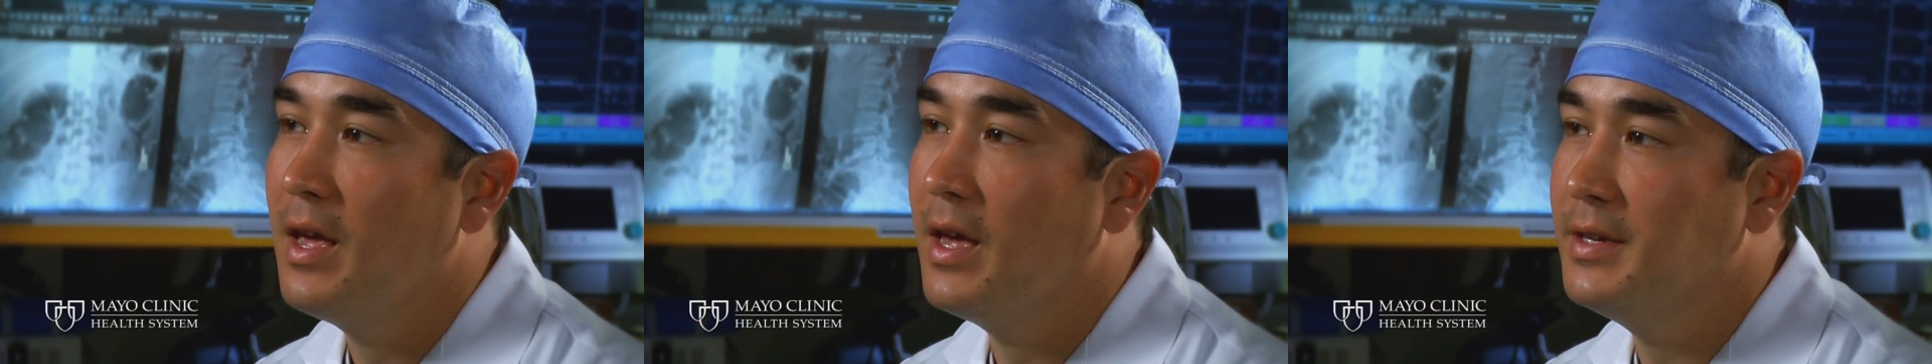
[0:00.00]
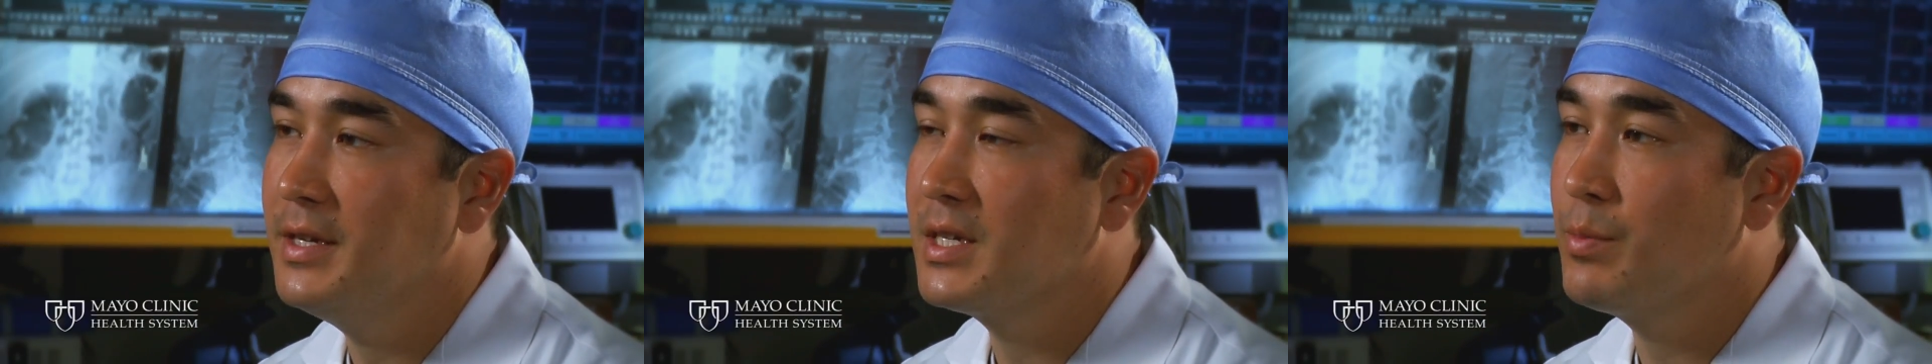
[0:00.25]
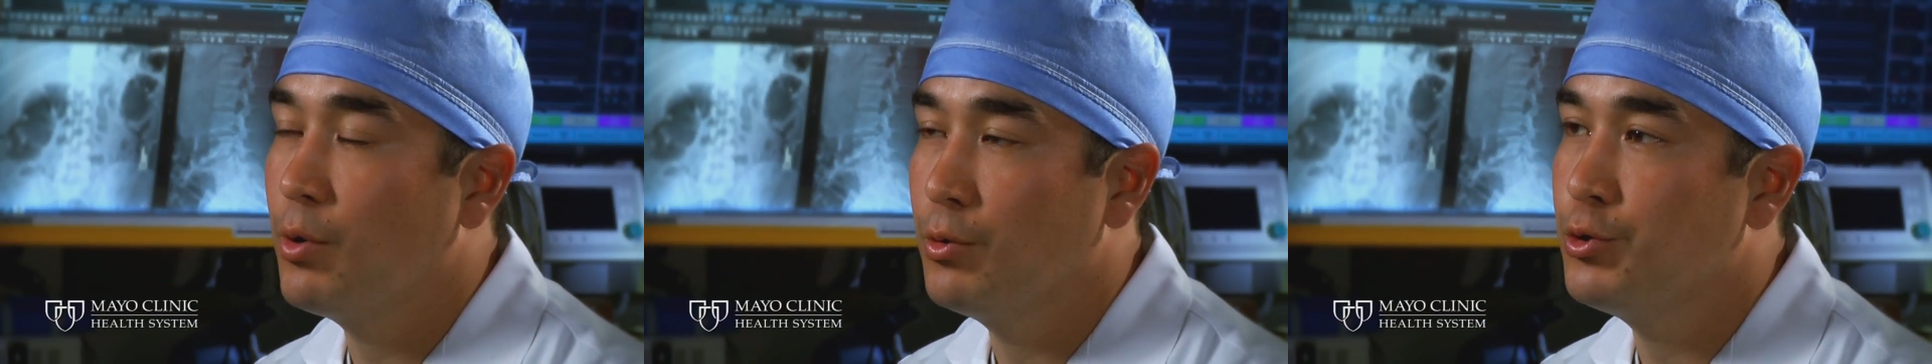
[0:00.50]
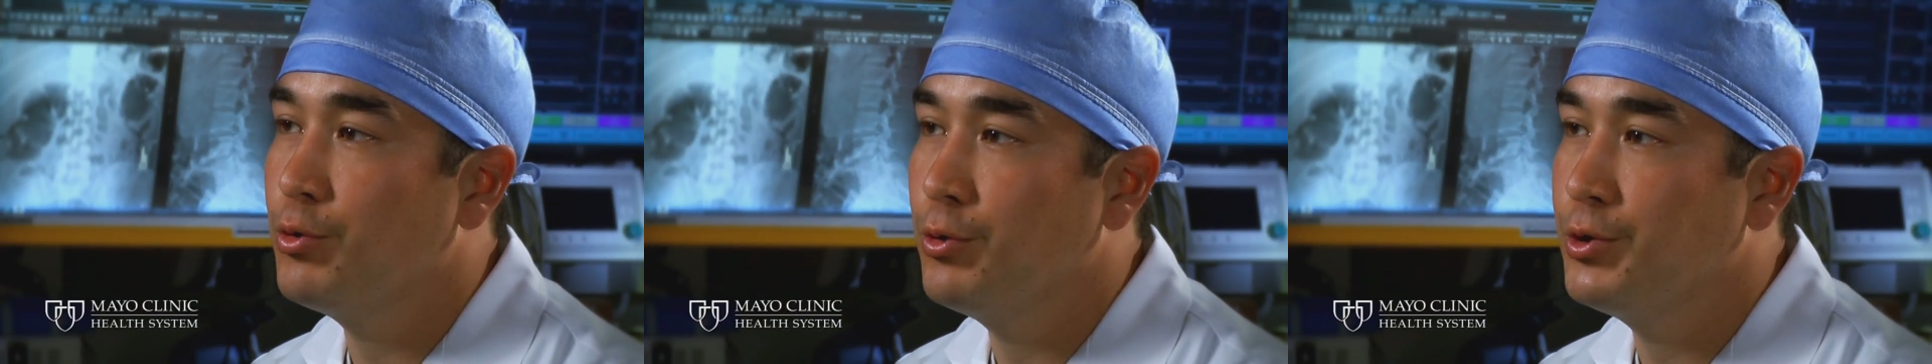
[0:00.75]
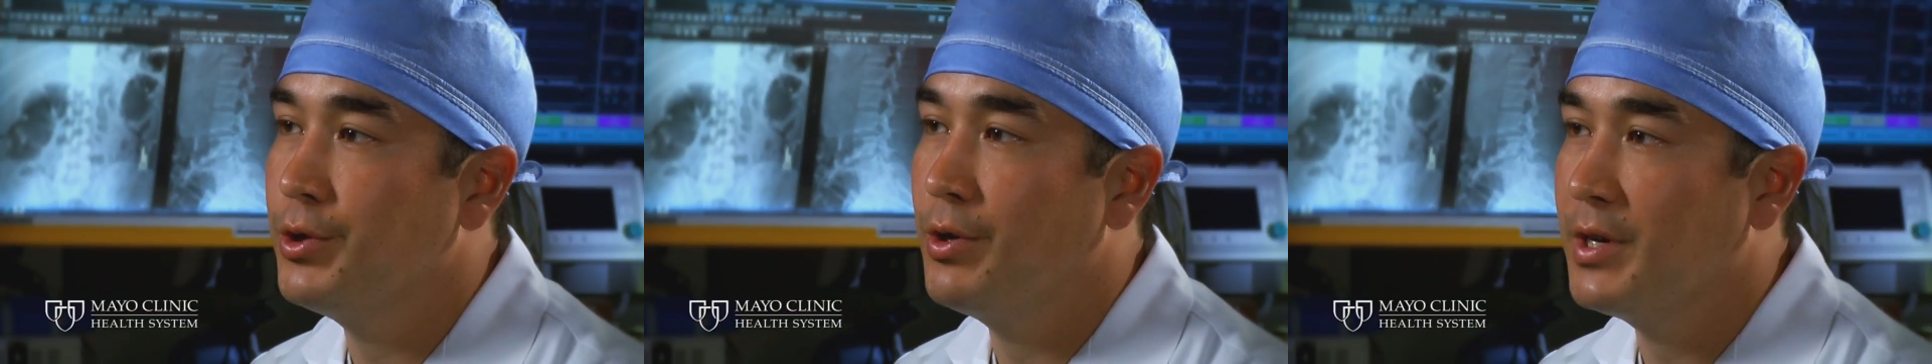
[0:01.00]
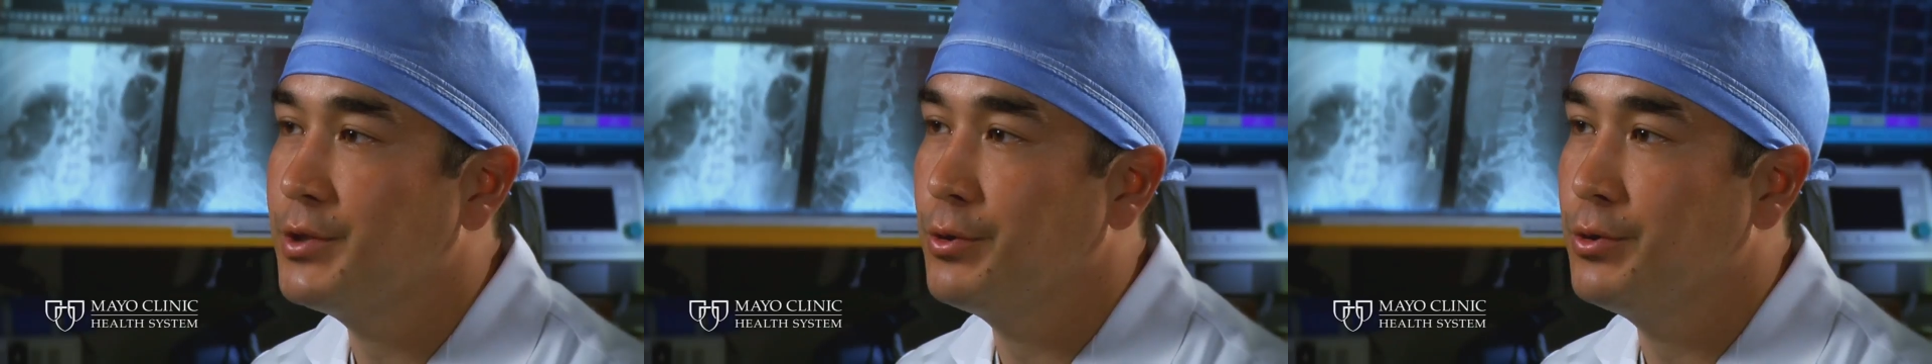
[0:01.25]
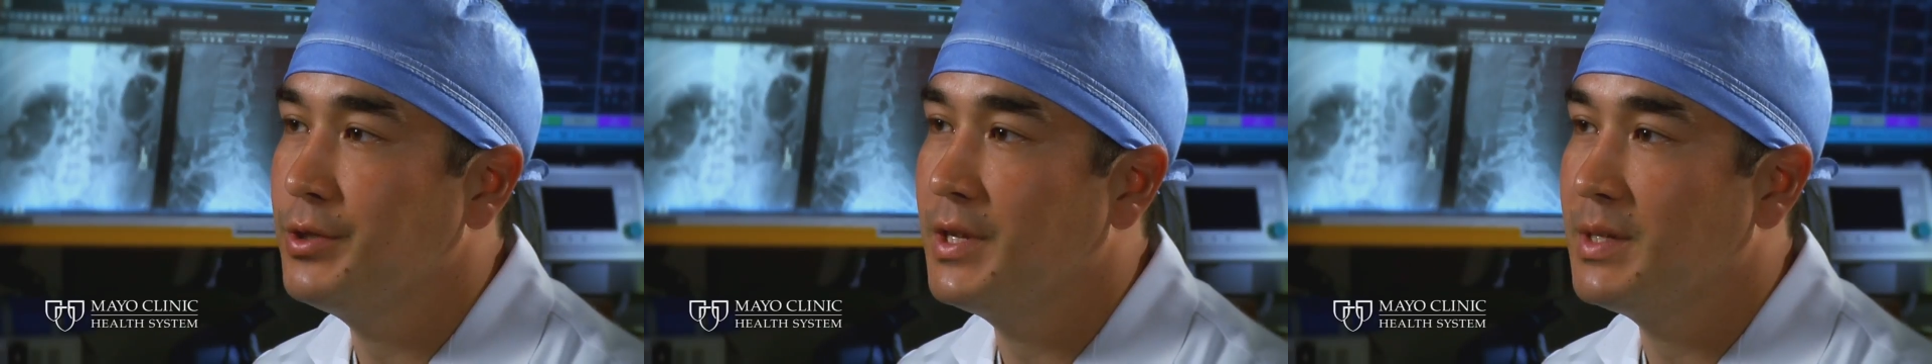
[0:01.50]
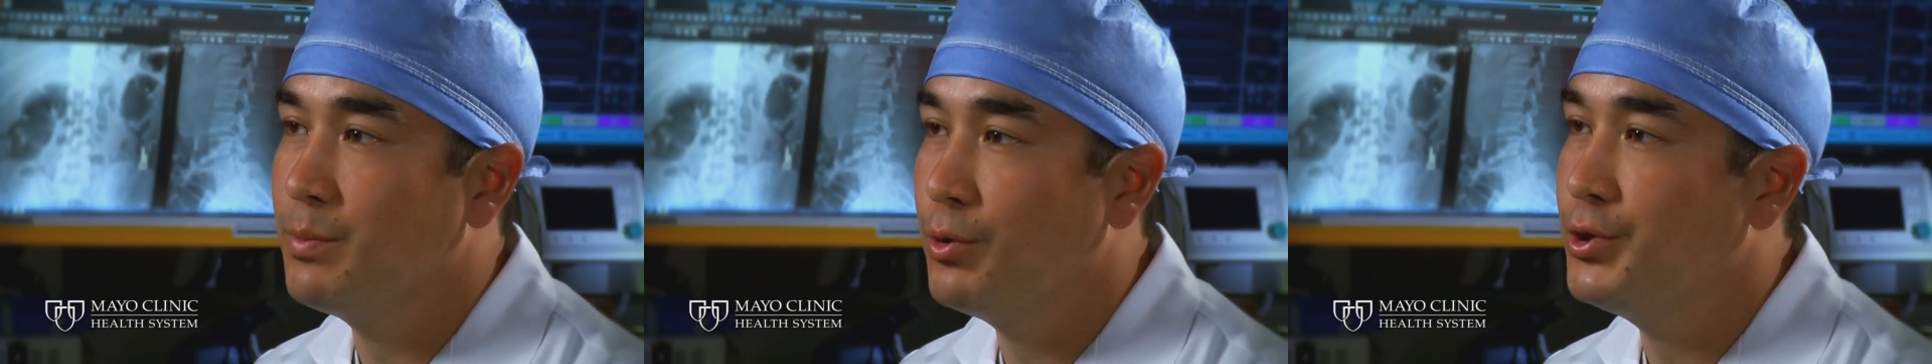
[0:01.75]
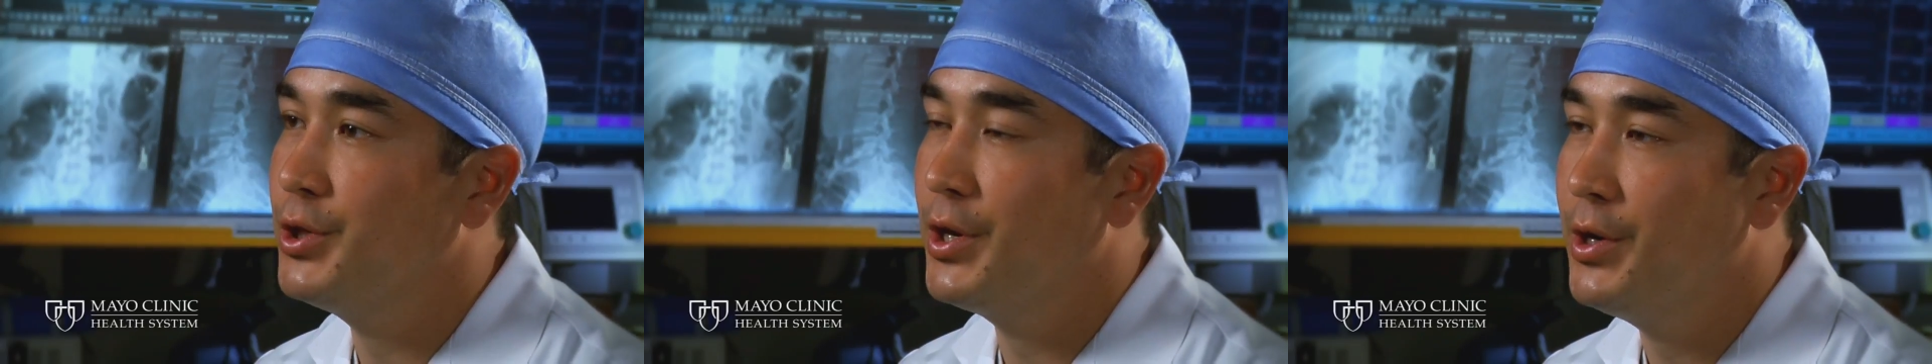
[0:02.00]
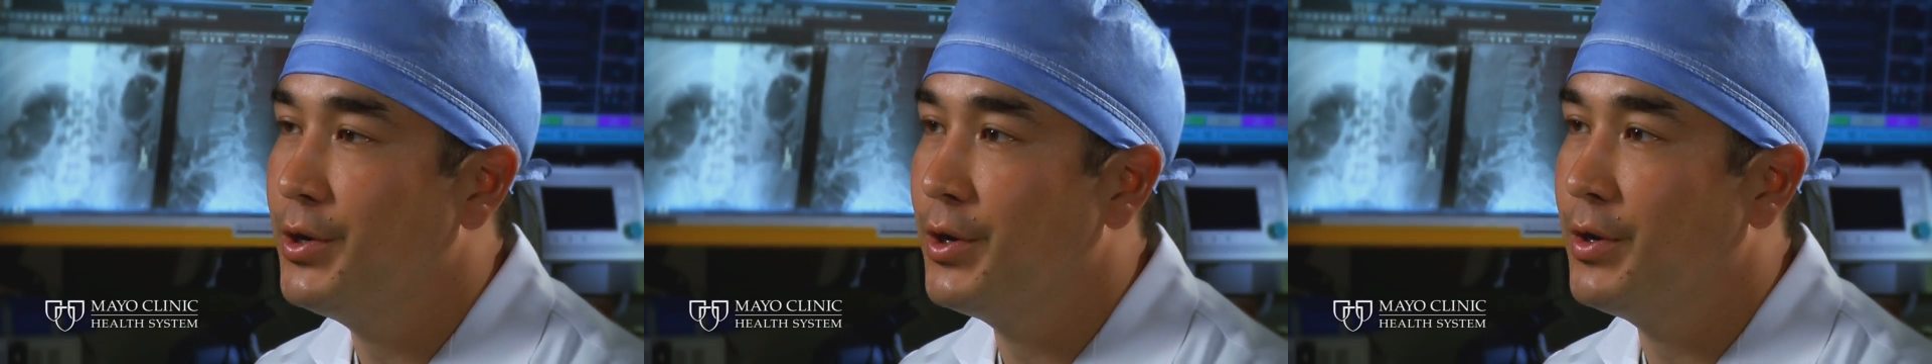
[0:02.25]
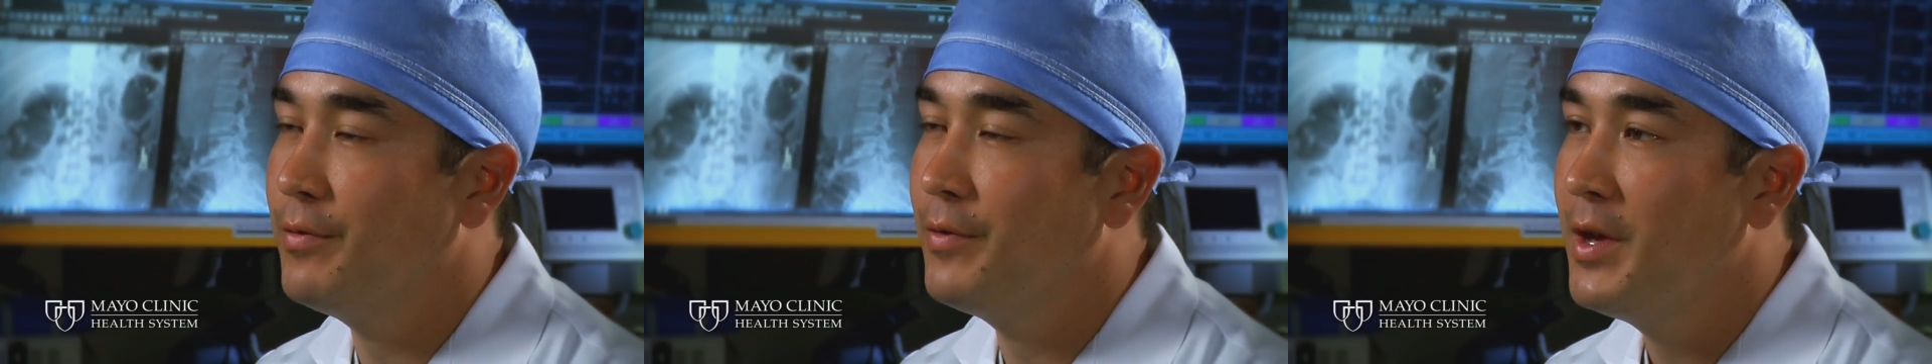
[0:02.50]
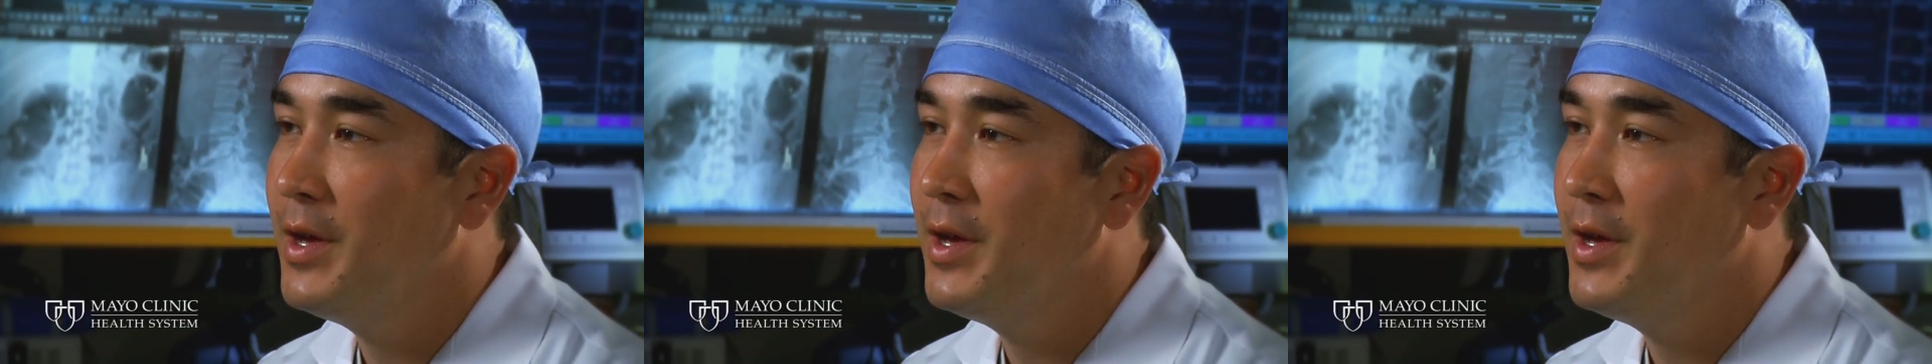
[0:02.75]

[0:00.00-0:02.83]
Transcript: a disc protrusion or extrusion that's pushing on a nerve,